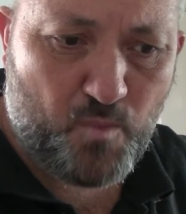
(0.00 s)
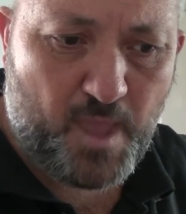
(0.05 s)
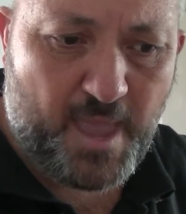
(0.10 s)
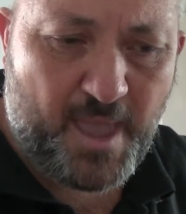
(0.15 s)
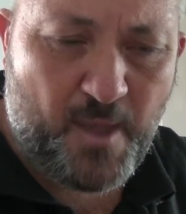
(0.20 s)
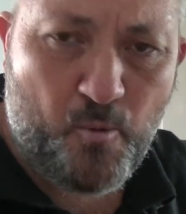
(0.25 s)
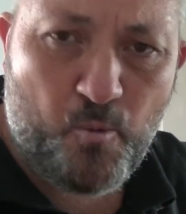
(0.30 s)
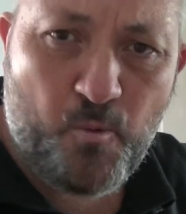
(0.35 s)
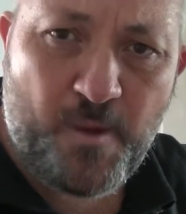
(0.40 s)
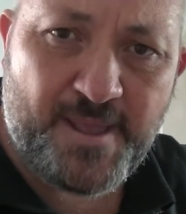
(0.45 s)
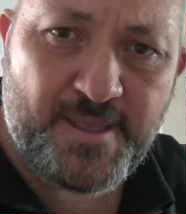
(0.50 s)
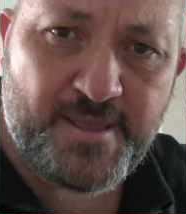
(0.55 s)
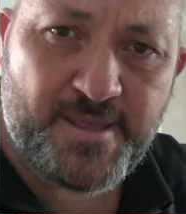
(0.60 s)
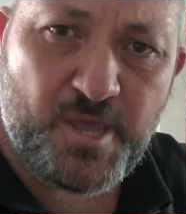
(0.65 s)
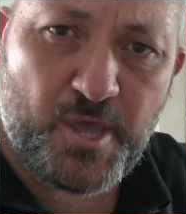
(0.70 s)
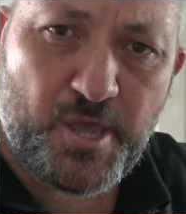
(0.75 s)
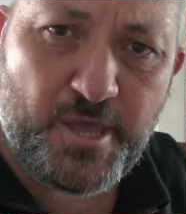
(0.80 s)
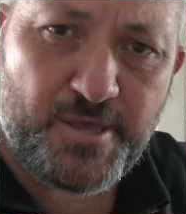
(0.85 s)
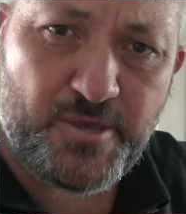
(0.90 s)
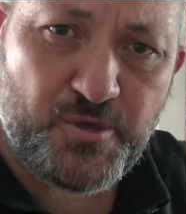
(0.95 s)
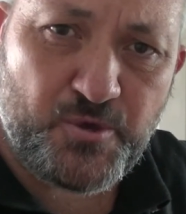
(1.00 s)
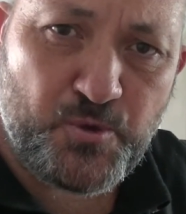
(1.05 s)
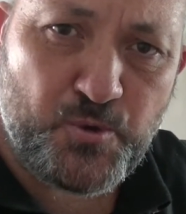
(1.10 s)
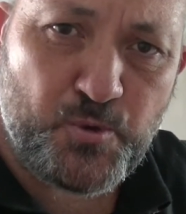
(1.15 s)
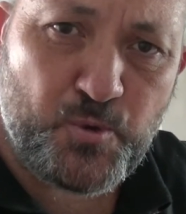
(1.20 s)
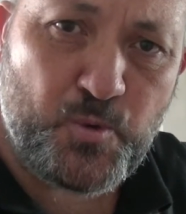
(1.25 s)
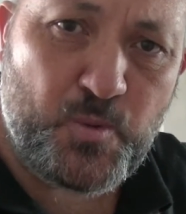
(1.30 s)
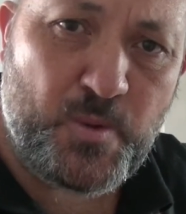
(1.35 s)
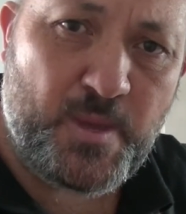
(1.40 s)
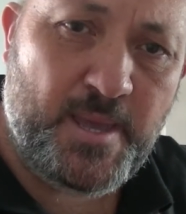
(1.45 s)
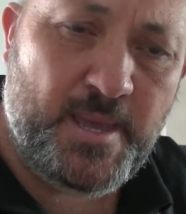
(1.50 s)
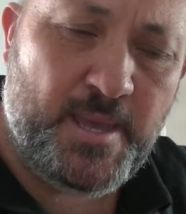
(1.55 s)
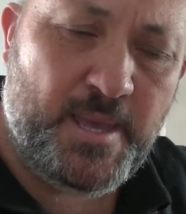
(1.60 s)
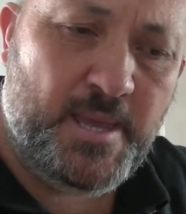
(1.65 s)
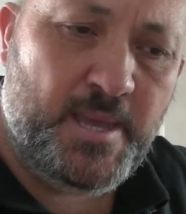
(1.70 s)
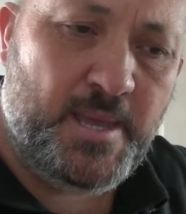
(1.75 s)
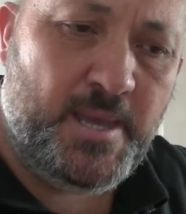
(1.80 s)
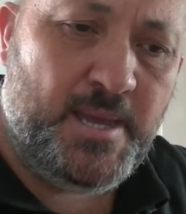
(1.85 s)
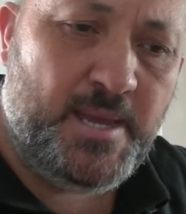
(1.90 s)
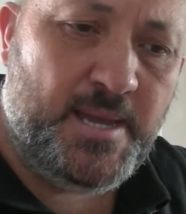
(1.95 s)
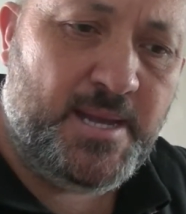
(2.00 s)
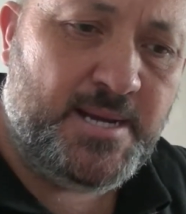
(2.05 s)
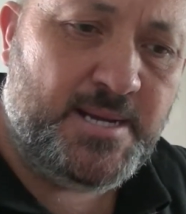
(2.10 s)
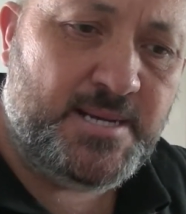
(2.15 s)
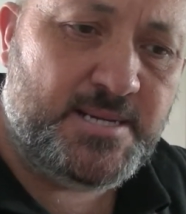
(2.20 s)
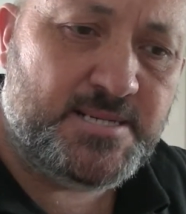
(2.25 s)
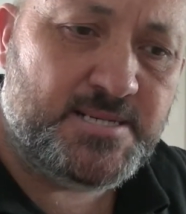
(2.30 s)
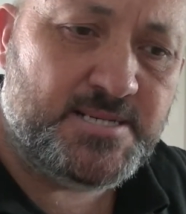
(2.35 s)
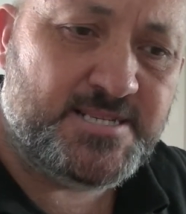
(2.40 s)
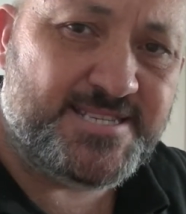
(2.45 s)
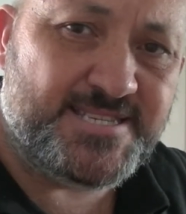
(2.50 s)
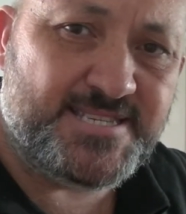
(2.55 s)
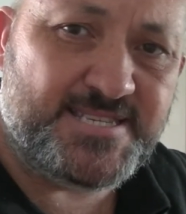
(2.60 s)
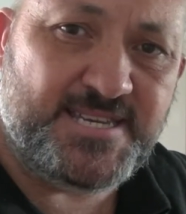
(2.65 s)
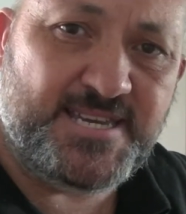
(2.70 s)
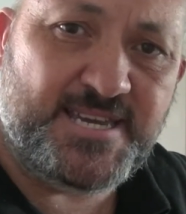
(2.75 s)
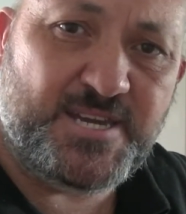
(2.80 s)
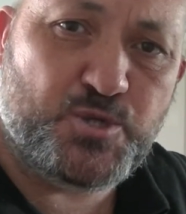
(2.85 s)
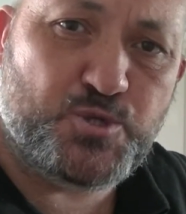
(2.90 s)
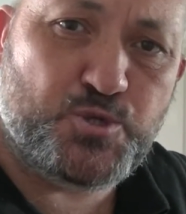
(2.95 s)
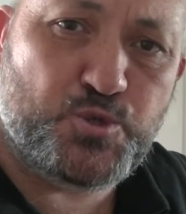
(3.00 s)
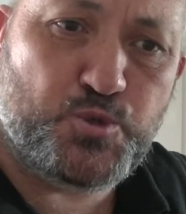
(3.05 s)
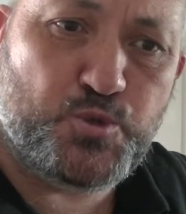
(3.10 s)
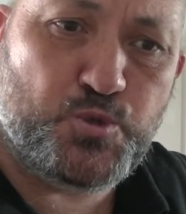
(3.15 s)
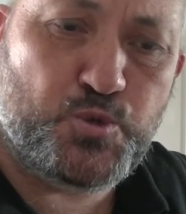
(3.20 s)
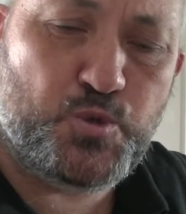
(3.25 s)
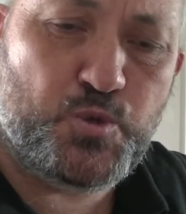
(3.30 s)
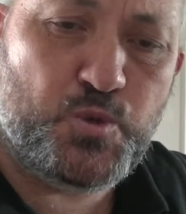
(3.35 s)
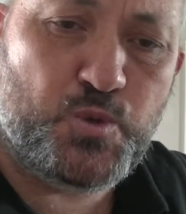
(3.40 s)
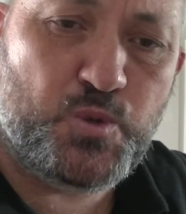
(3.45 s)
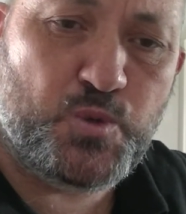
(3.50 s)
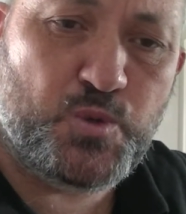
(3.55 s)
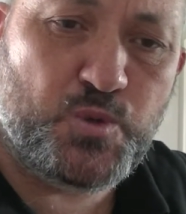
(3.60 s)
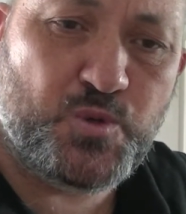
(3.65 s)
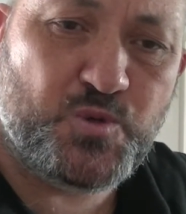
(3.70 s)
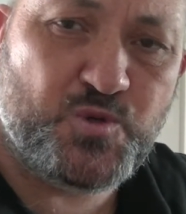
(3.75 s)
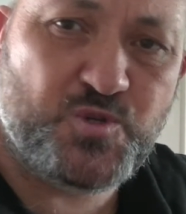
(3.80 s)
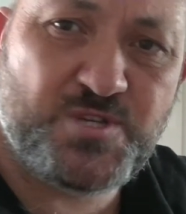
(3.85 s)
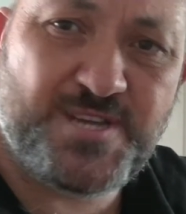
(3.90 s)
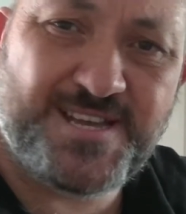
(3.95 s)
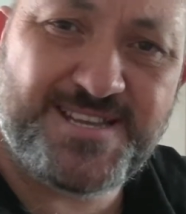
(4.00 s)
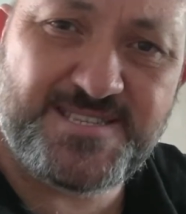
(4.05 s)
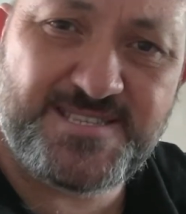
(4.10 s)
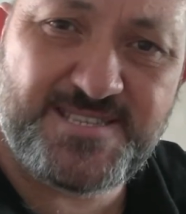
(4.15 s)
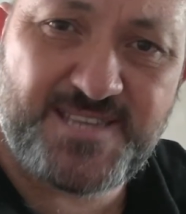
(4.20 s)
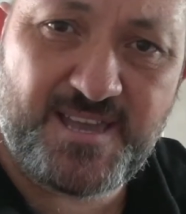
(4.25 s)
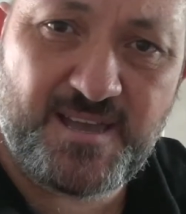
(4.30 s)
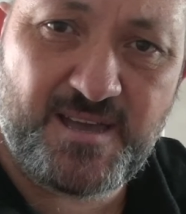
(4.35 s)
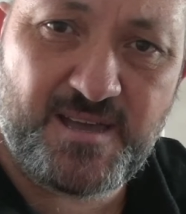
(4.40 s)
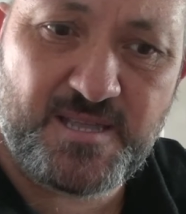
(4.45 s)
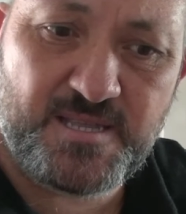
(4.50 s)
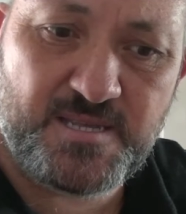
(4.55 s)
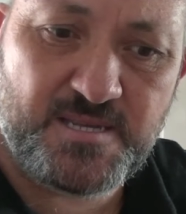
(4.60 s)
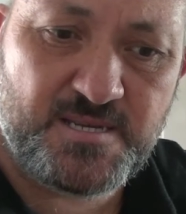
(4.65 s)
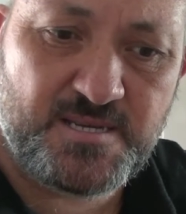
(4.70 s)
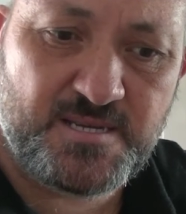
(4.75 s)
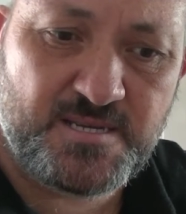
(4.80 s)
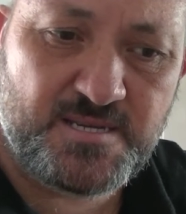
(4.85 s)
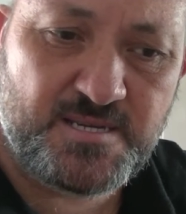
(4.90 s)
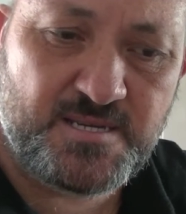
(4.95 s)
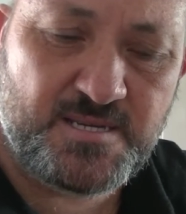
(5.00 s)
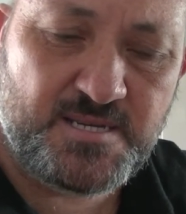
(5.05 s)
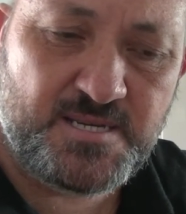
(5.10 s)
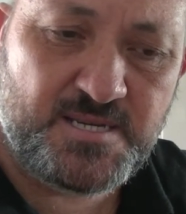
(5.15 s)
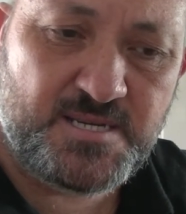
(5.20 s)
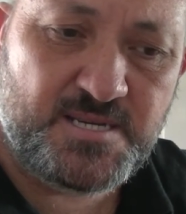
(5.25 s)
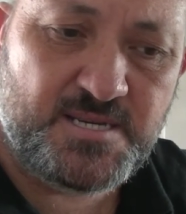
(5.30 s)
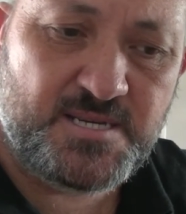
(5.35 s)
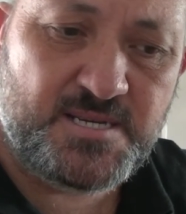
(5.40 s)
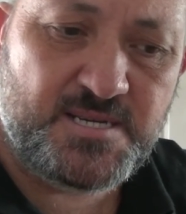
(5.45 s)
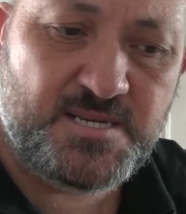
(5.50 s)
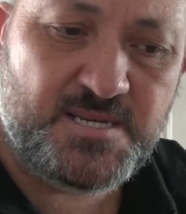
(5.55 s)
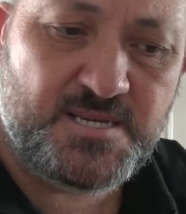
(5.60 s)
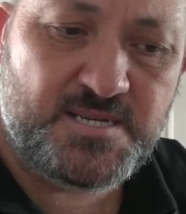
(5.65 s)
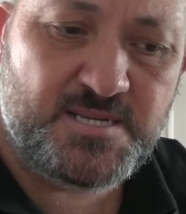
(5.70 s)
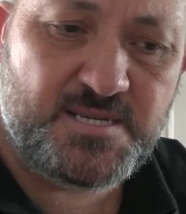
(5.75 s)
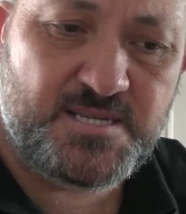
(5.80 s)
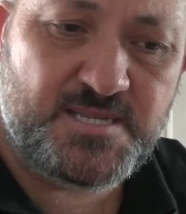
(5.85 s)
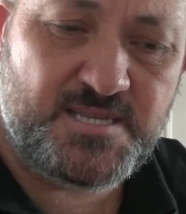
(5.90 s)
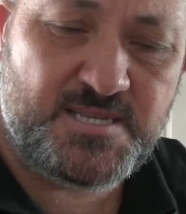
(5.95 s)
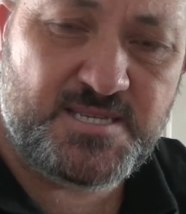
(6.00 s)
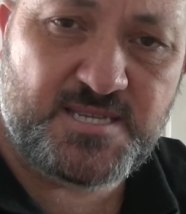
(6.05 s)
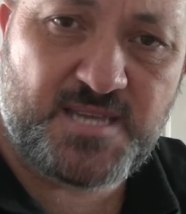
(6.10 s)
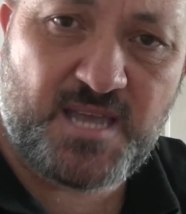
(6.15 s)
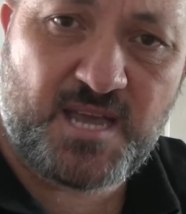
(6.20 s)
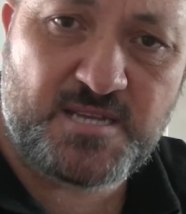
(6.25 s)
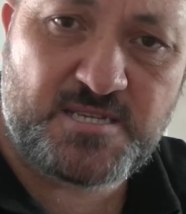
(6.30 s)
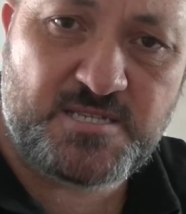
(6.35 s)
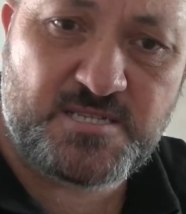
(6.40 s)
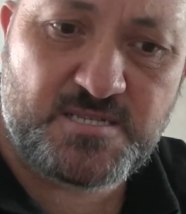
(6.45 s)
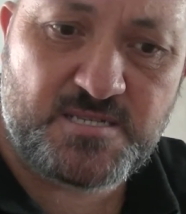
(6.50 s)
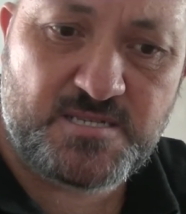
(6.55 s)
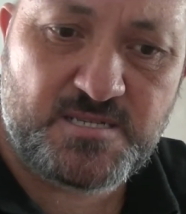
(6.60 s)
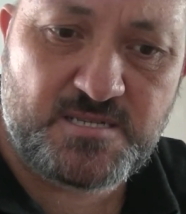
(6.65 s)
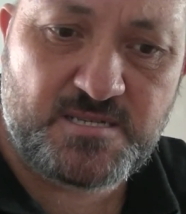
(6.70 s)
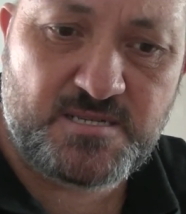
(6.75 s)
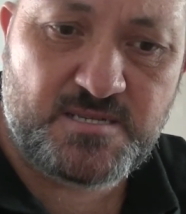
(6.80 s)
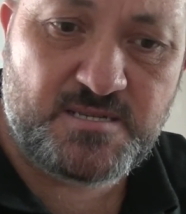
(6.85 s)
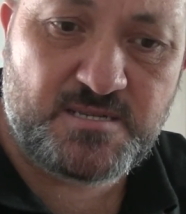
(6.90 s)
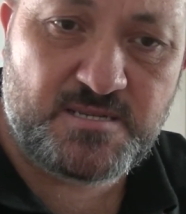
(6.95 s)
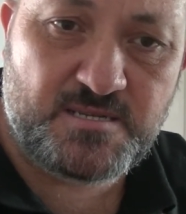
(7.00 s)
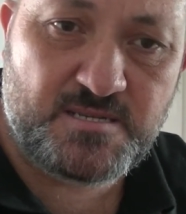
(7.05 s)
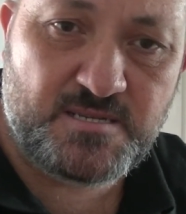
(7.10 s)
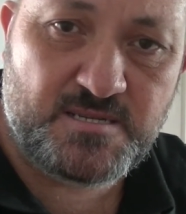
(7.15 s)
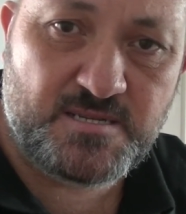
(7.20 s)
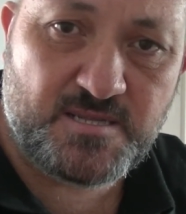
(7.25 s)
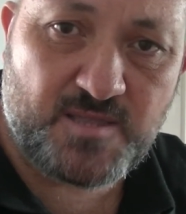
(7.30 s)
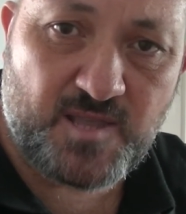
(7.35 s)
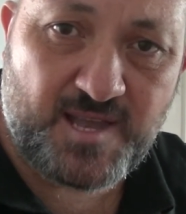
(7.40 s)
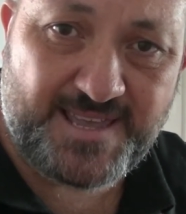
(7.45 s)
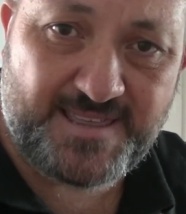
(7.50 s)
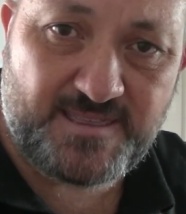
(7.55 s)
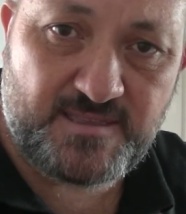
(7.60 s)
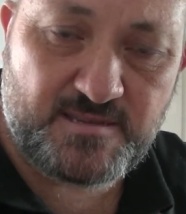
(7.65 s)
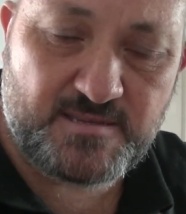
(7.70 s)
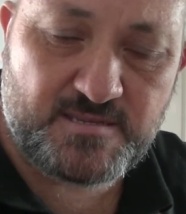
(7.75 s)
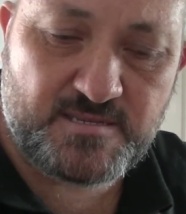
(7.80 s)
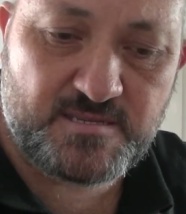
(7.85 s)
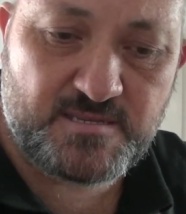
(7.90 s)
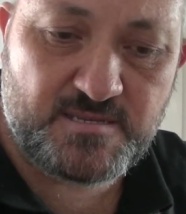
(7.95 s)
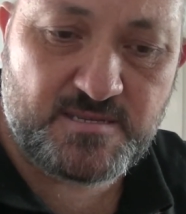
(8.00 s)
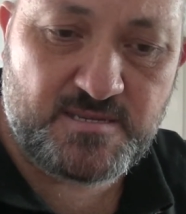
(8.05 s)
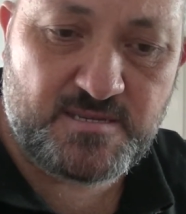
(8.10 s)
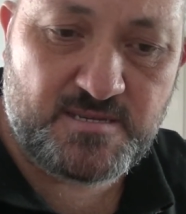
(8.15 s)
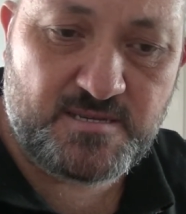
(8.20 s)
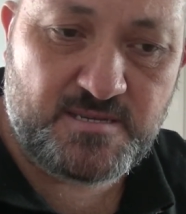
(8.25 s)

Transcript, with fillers: And when you seek to shut down discussion like this,